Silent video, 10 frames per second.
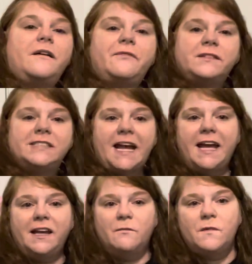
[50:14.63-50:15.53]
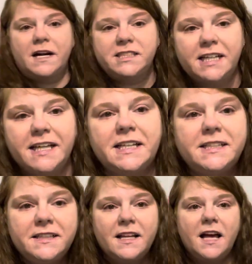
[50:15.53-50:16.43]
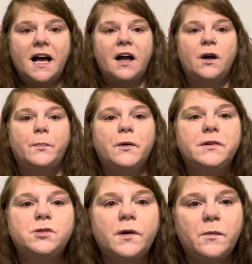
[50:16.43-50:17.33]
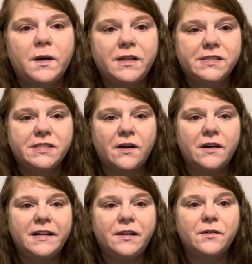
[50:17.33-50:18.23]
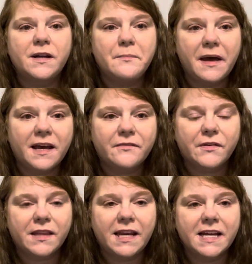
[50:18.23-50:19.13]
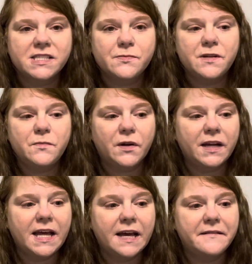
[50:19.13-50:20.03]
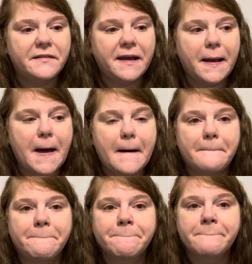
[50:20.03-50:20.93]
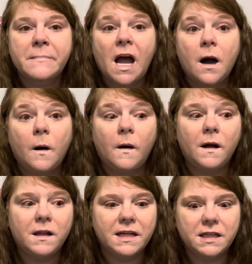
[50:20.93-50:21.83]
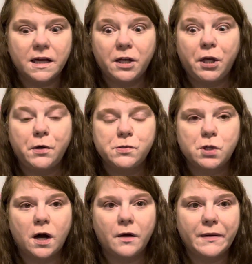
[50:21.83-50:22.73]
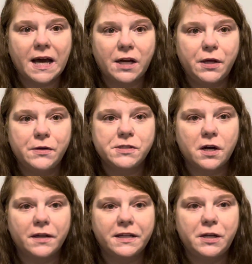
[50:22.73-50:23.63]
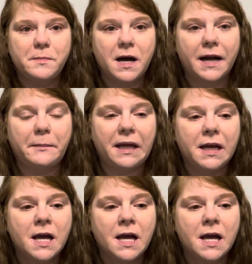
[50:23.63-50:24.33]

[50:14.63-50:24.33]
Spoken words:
for staying and watching, and I hope you enjoyed what you saw, and you'll come back for the next one. We're going to have a haul, a huge haul. We got a huge haul to do behind me.